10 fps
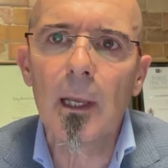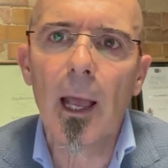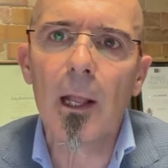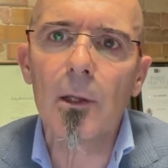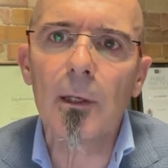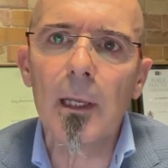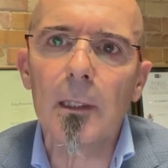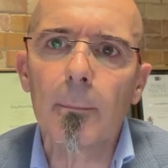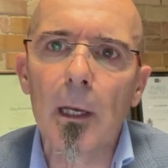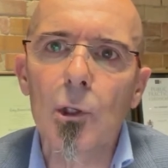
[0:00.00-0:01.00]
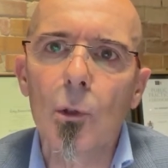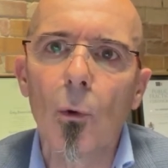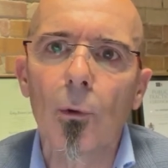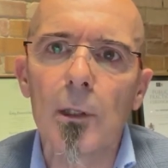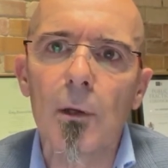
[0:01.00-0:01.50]
and you need to make
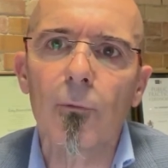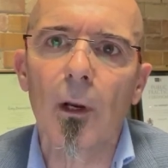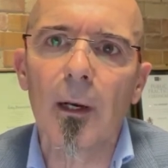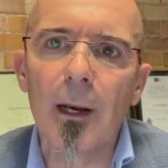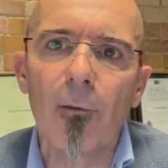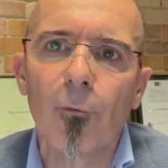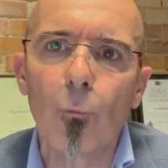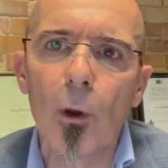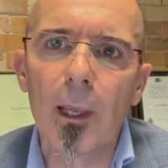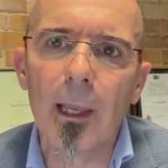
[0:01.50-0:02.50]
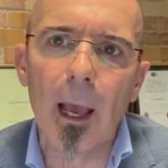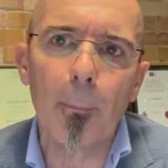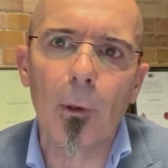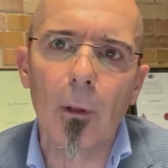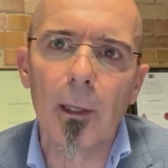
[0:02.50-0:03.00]
sure that you've got enough working
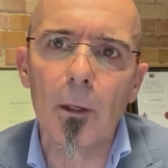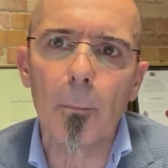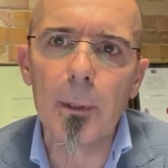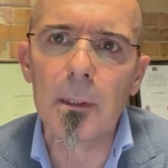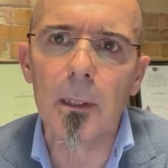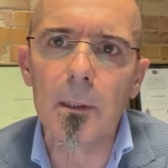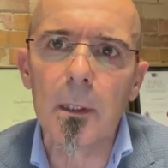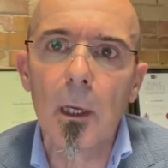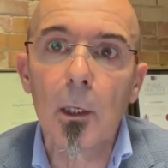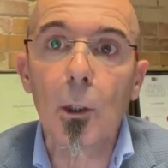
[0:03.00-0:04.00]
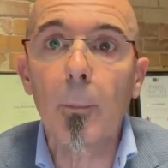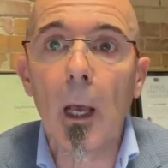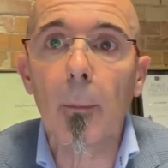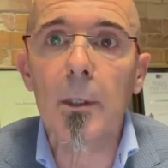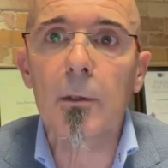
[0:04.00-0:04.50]
capital in your business to be
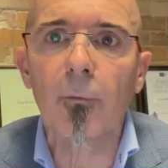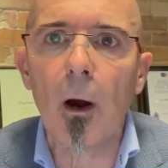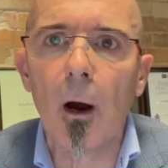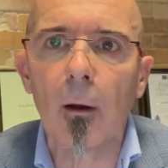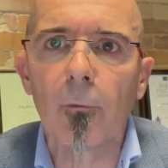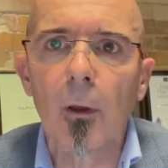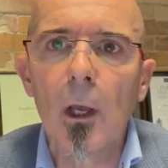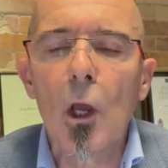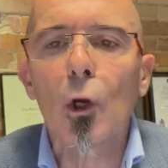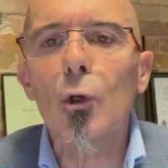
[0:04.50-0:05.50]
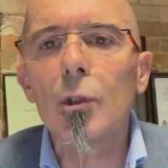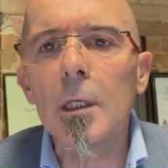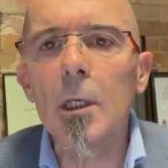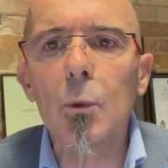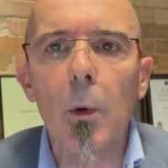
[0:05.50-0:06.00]
able to survive, because
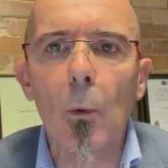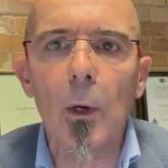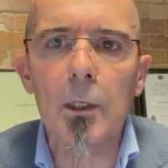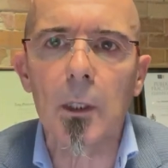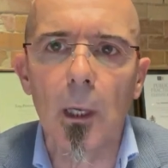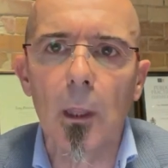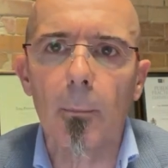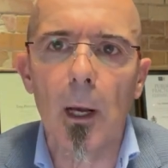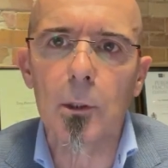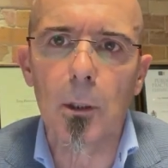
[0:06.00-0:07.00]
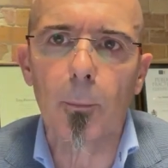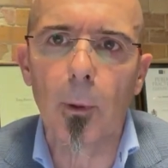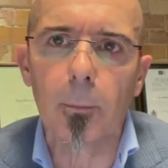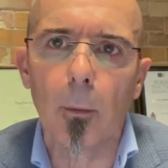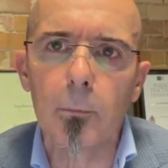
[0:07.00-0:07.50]
this is where we see the most of the
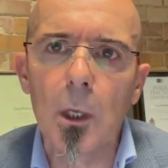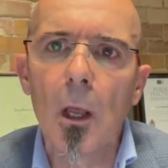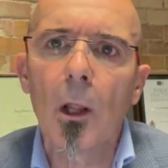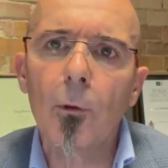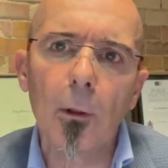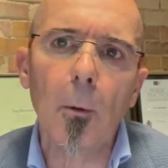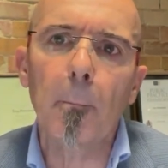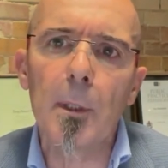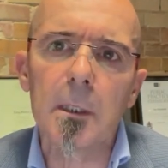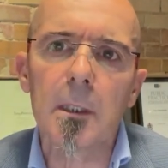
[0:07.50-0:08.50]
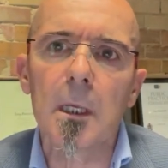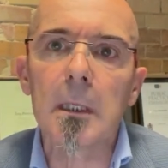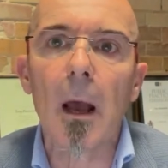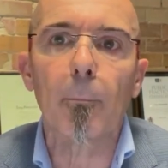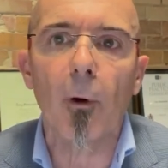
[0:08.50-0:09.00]
problems. Not that businesses
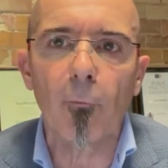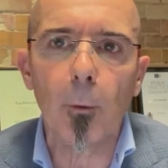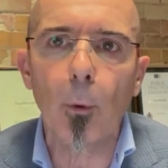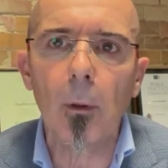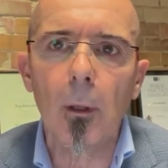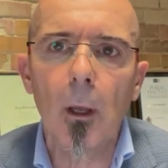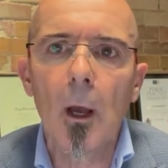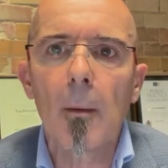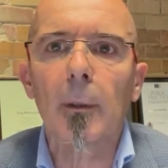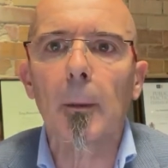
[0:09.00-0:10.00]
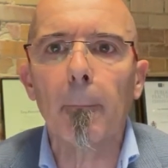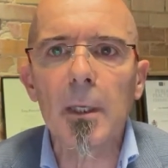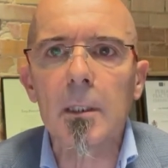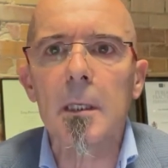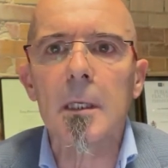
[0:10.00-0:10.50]
aren't profitable, but the
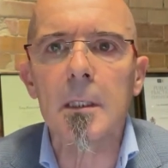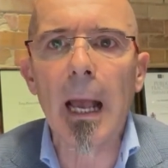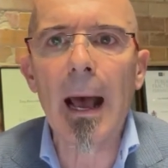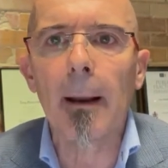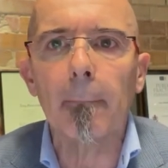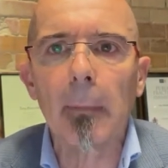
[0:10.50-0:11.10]
businesses aren't